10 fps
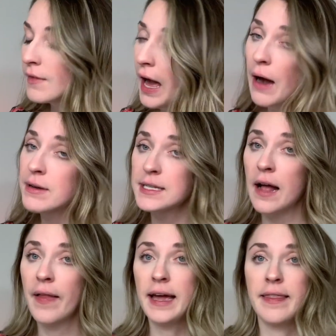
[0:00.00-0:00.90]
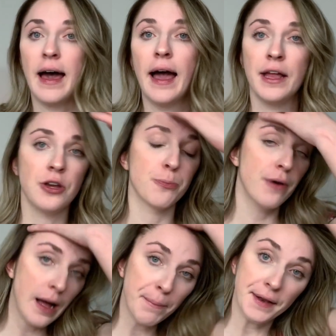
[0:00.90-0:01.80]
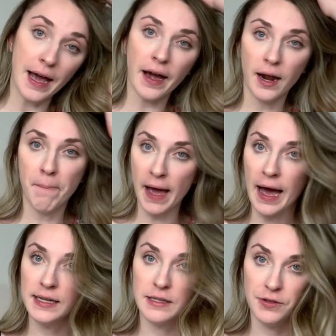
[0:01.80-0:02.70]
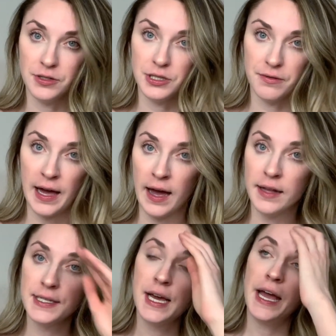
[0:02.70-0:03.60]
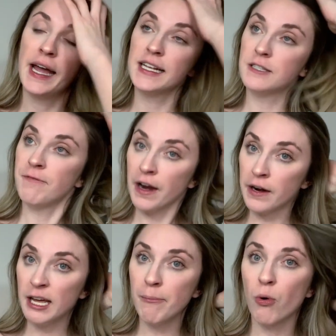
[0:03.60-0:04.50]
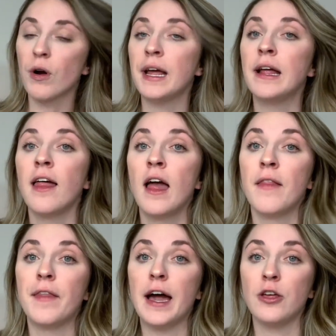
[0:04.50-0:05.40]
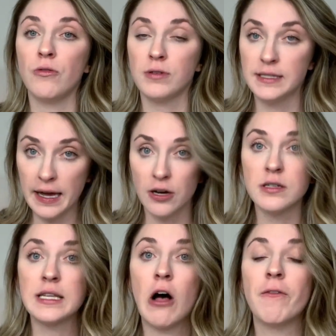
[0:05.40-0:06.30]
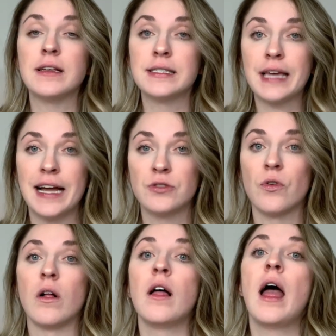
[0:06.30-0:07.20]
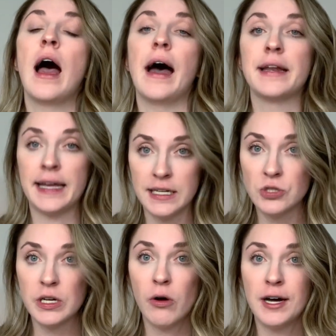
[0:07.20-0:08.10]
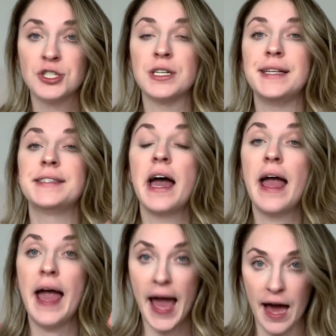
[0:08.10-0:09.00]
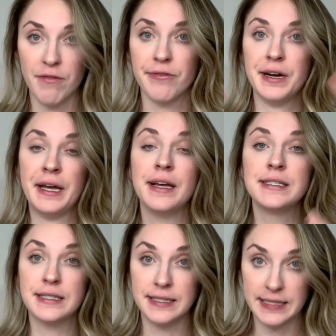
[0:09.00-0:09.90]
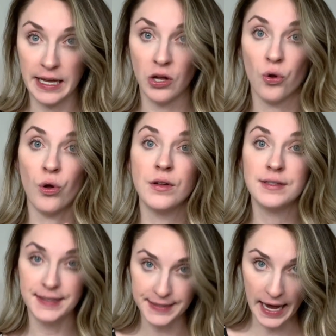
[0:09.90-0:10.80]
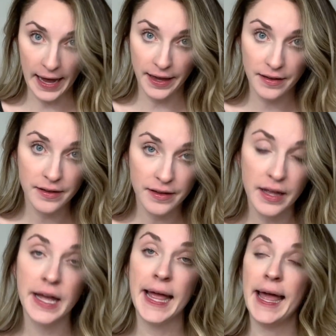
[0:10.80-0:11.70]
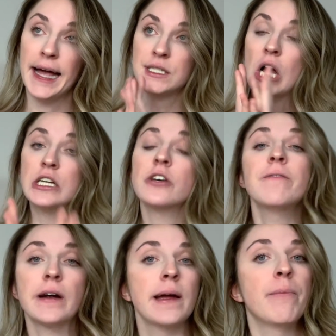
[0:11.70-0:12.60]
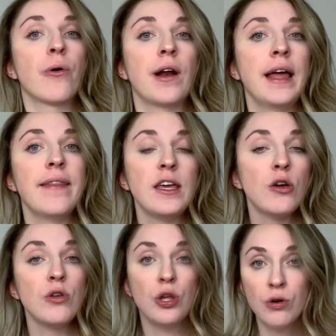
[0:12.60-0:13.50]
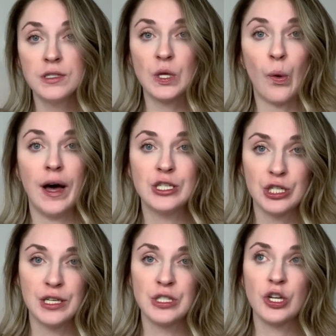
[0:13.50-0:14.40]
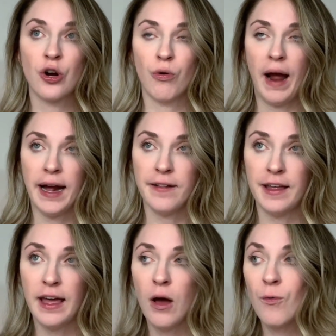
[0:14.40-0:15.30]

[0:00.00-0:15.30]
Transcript: I was not like that, and you're probably not gonna pass if you do that. It's very important that you set yourself a schedule on answering questions every single day. It's also very important that you use the questions correctly.